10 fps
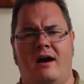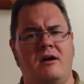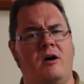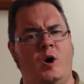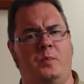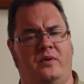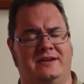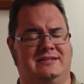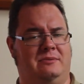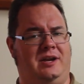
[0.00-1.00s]
Our hope
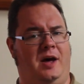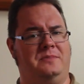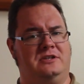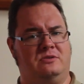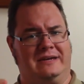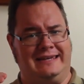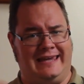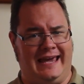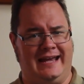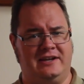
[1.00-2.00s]
was that it would help you to
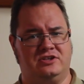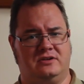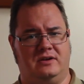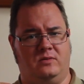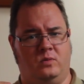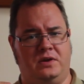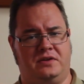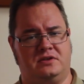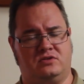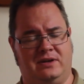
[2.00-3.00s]
engage
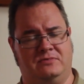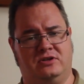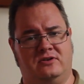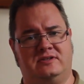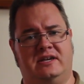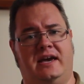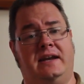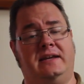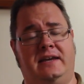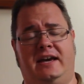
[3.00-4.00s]
with the scriptures
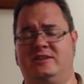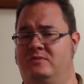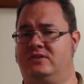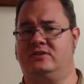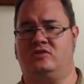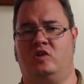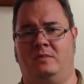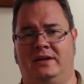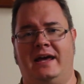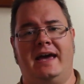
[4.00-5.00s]
and engage with the
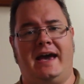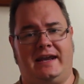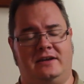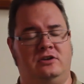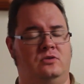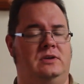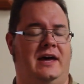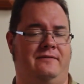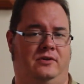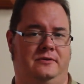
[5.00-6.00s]
sermon at a new
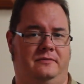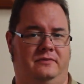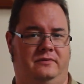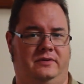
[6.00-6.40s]
level.